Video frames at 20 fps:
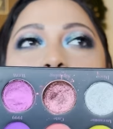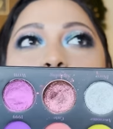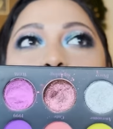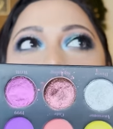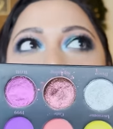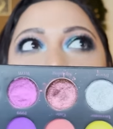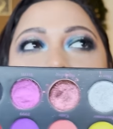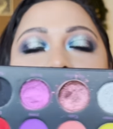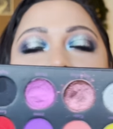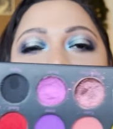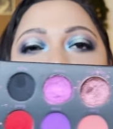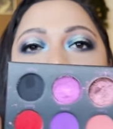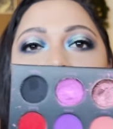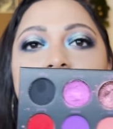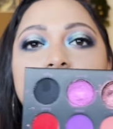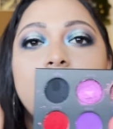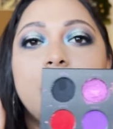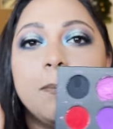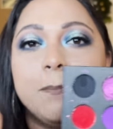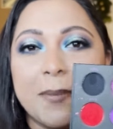all of these
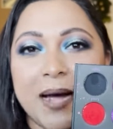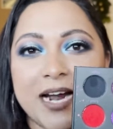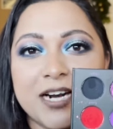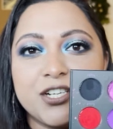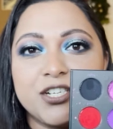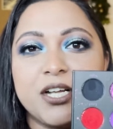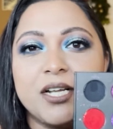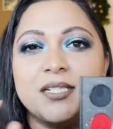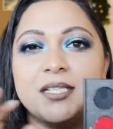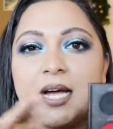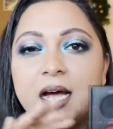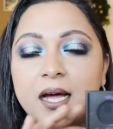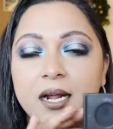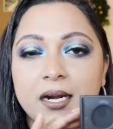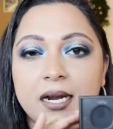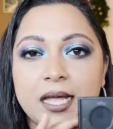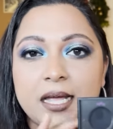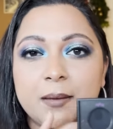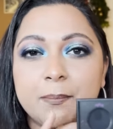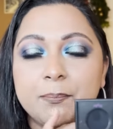matte shades are
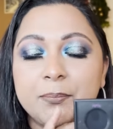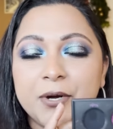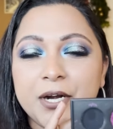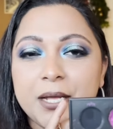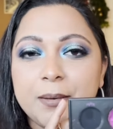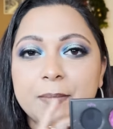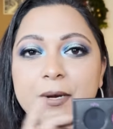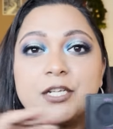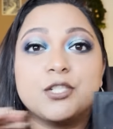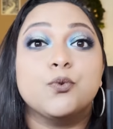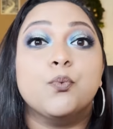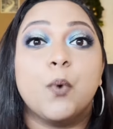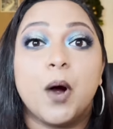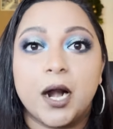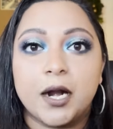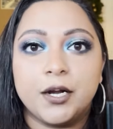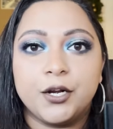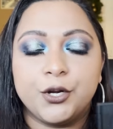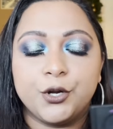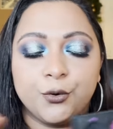like pretty much
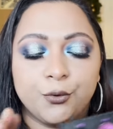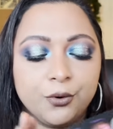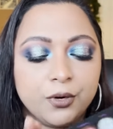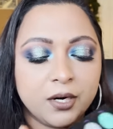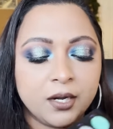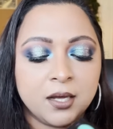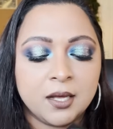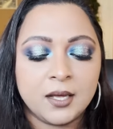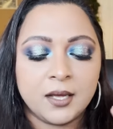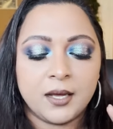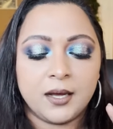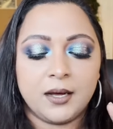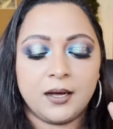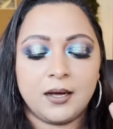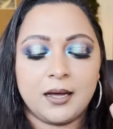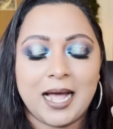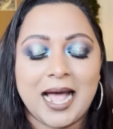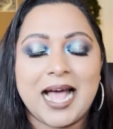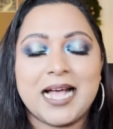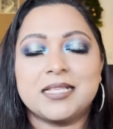one tone
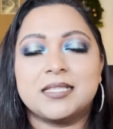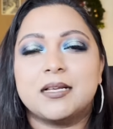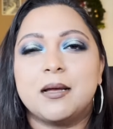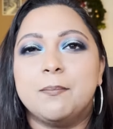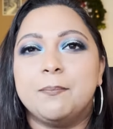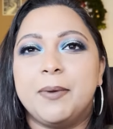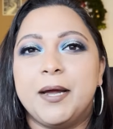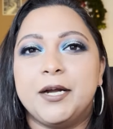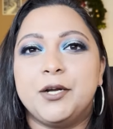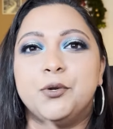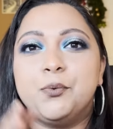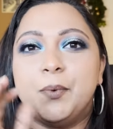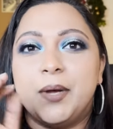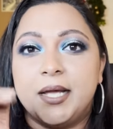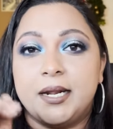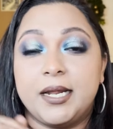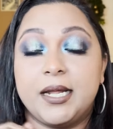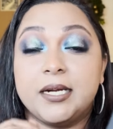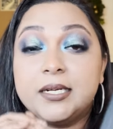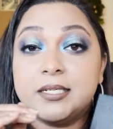as compared to
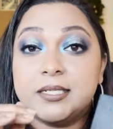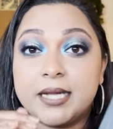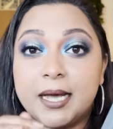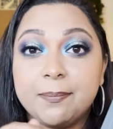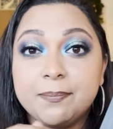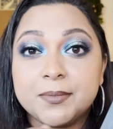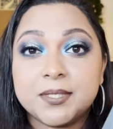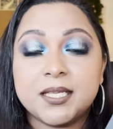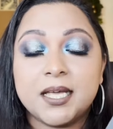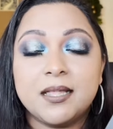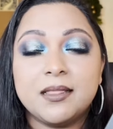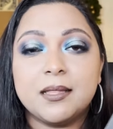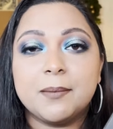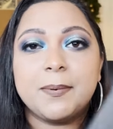varying depths in the